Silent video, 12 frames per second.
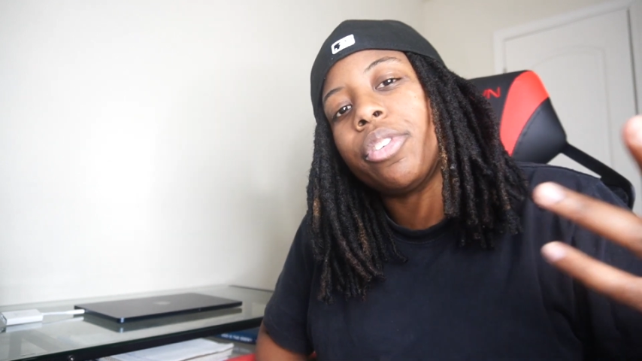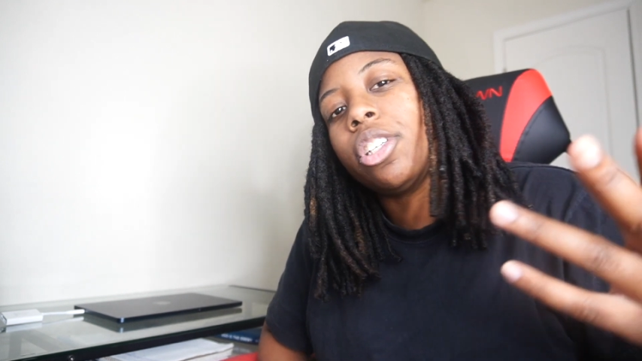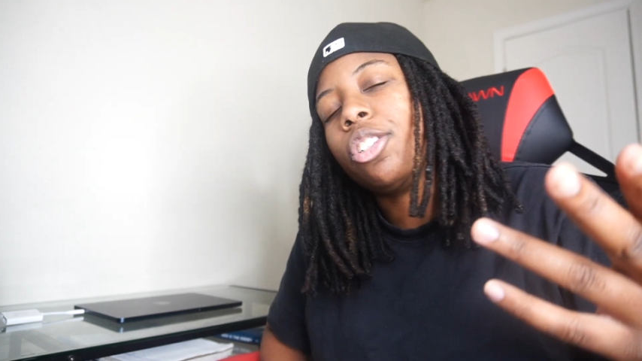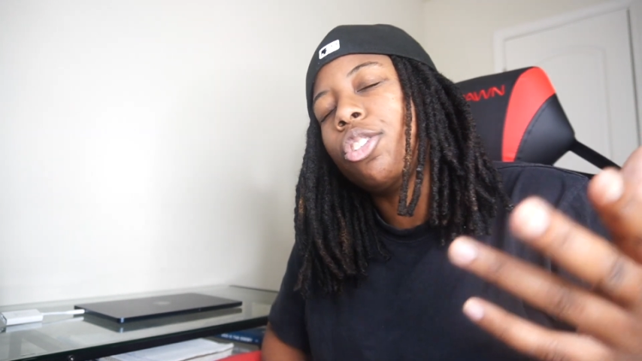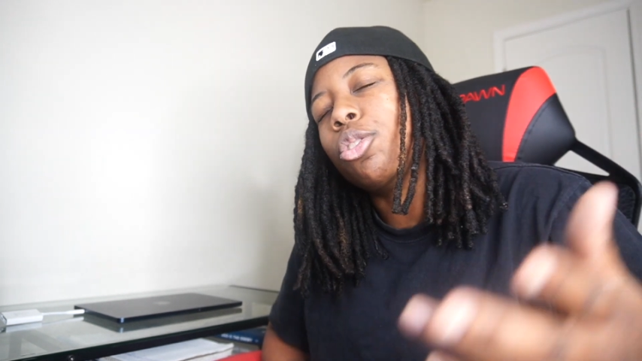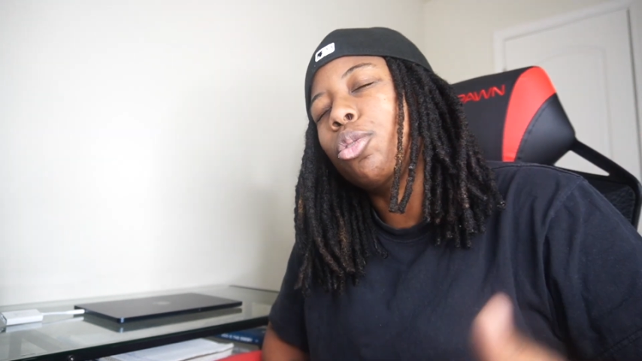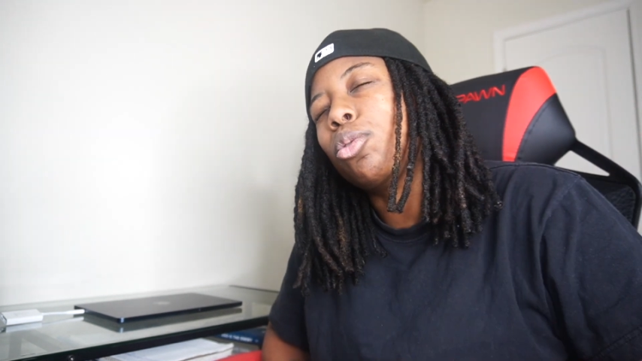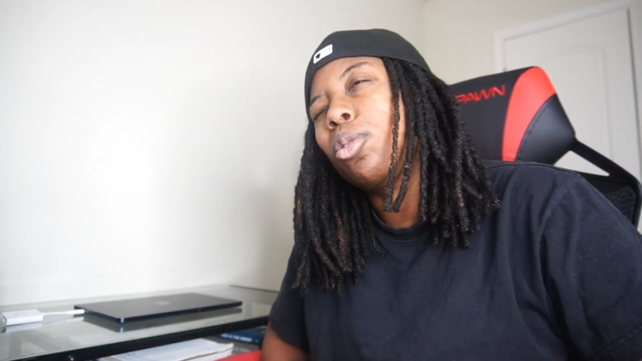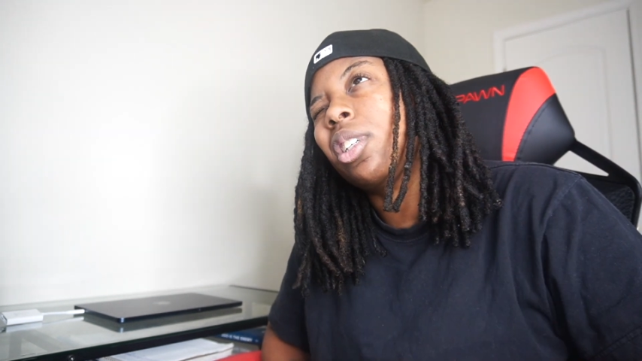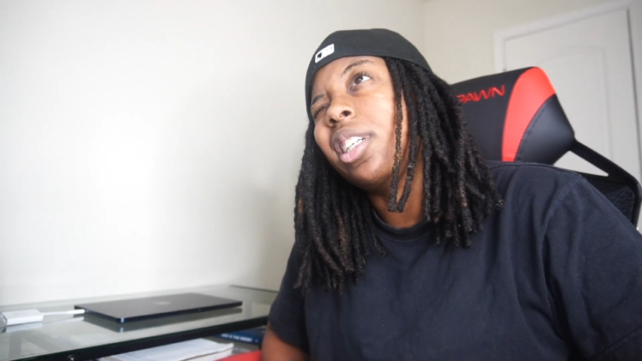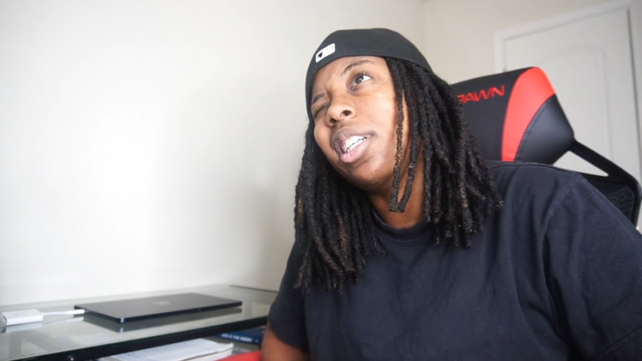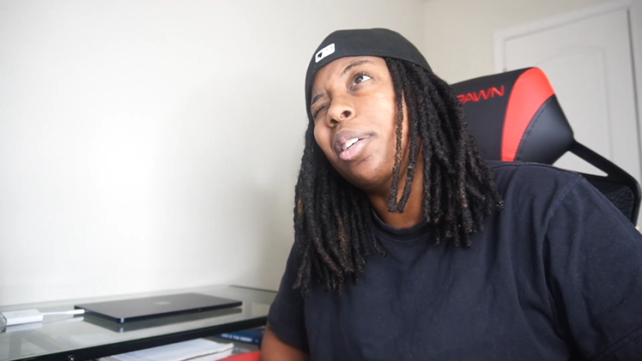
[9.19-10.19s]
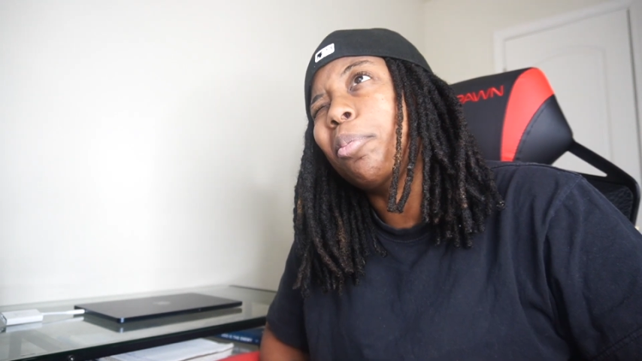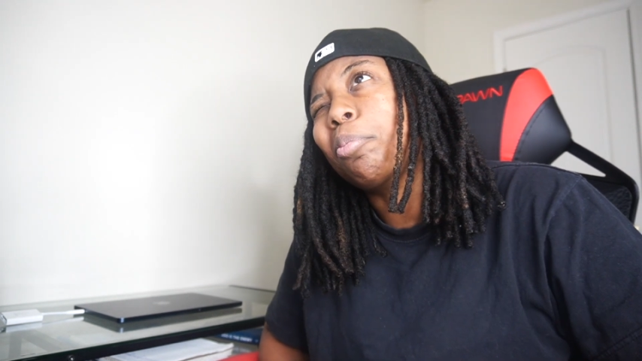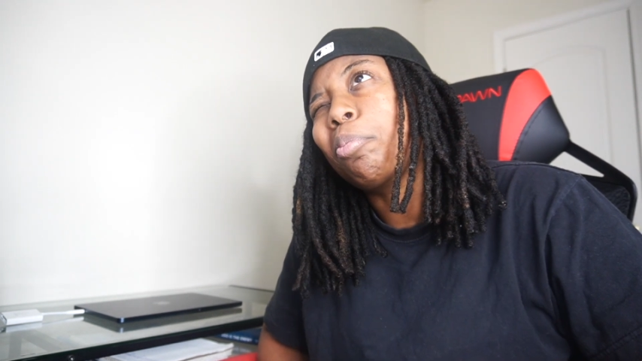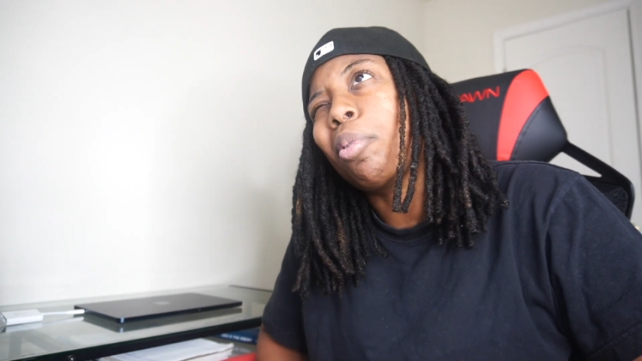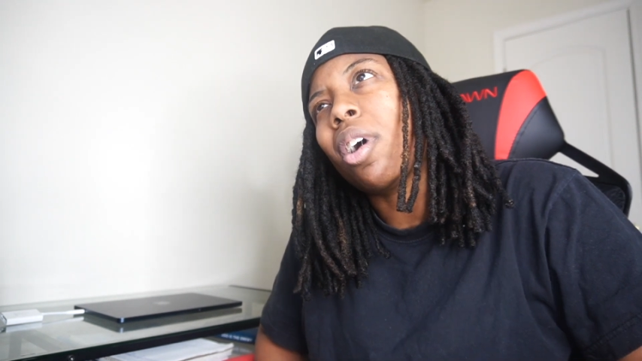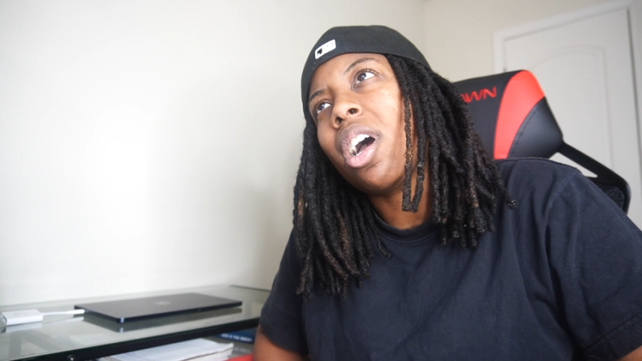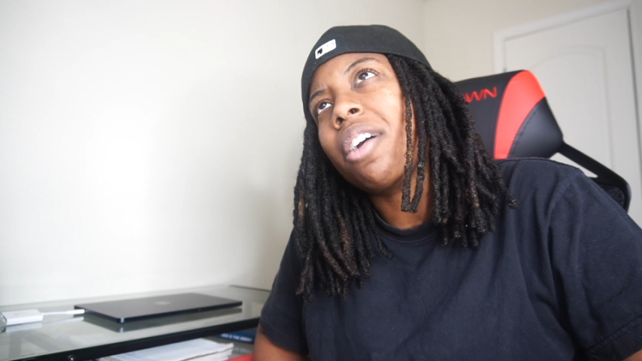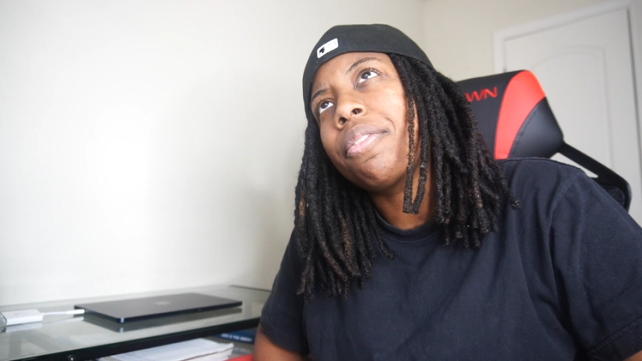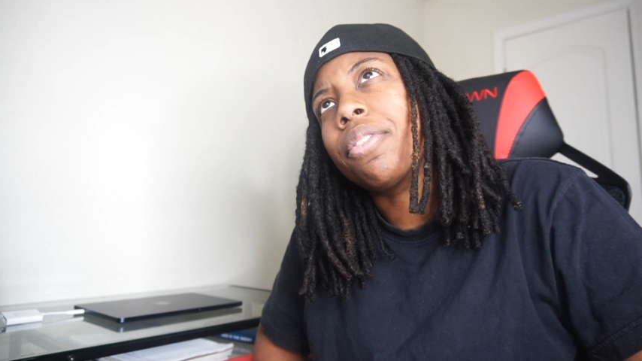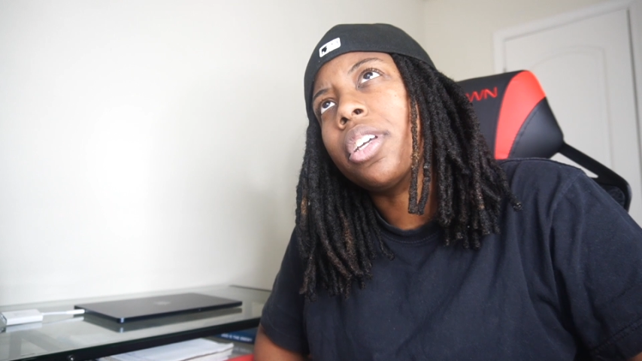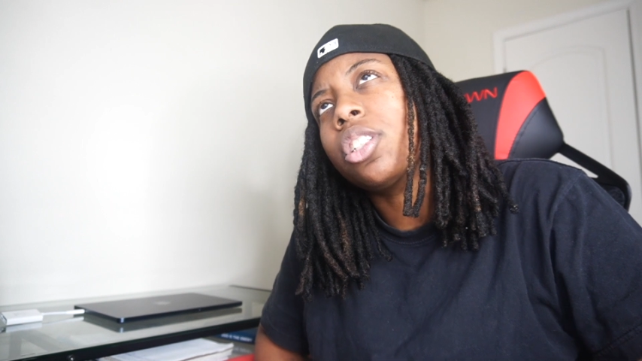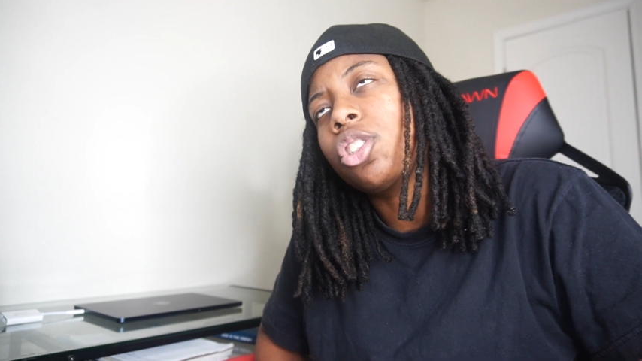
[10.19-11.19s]
featuring
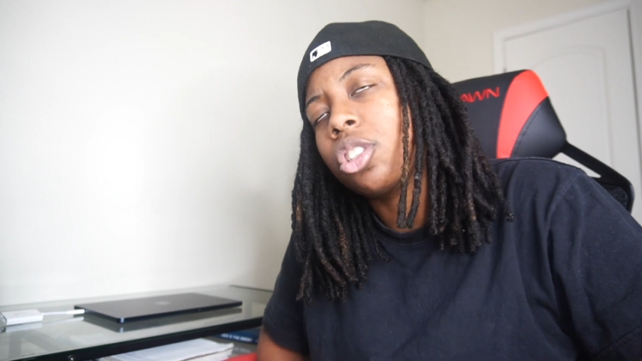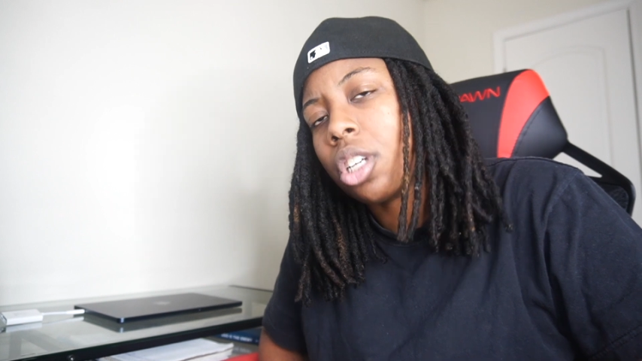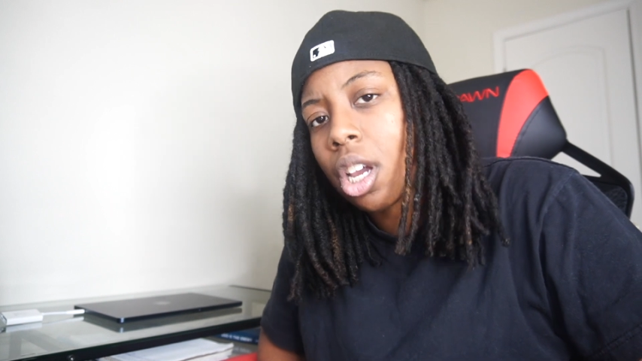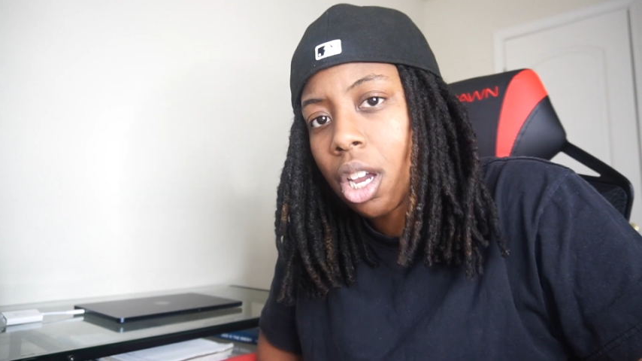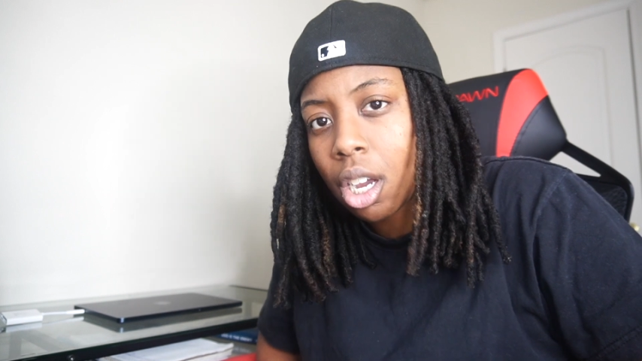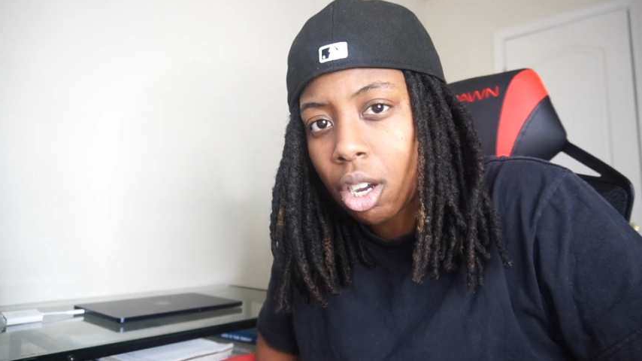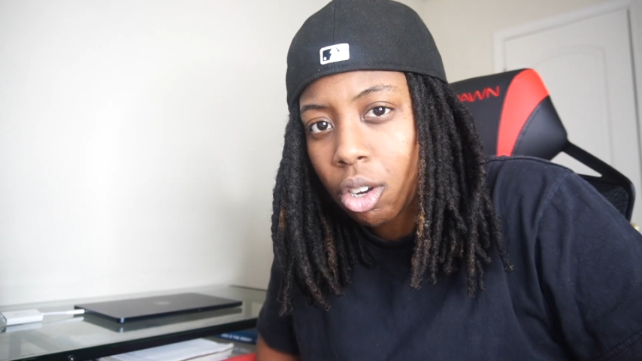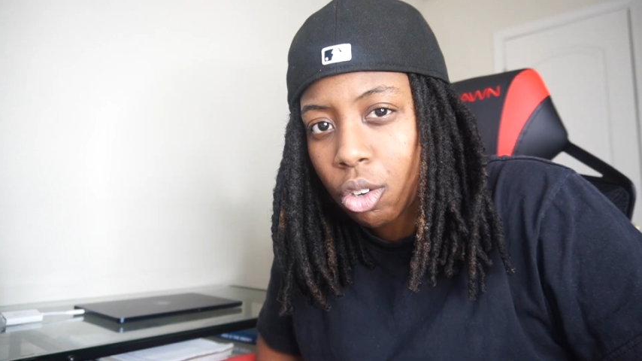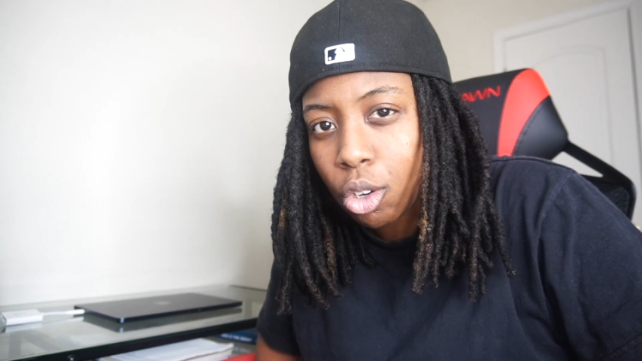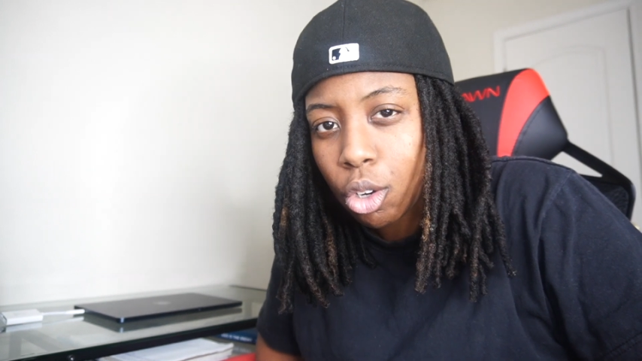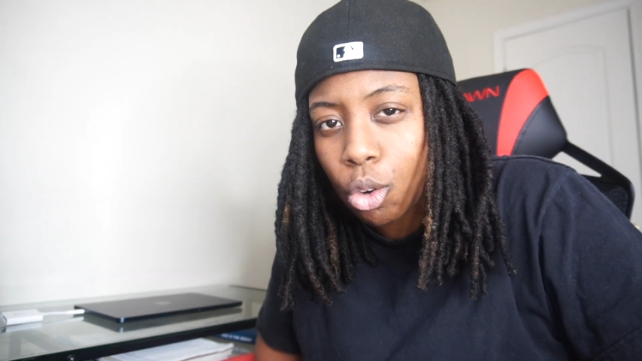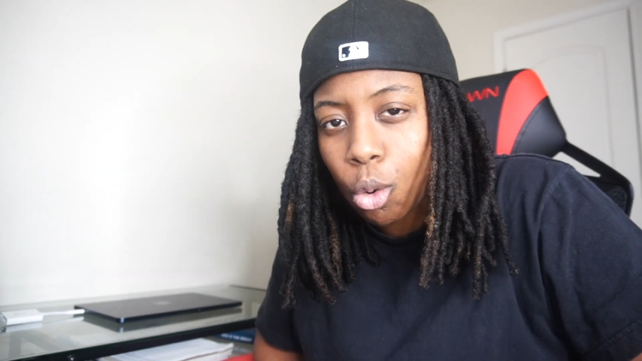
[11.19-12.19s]
Prophet Child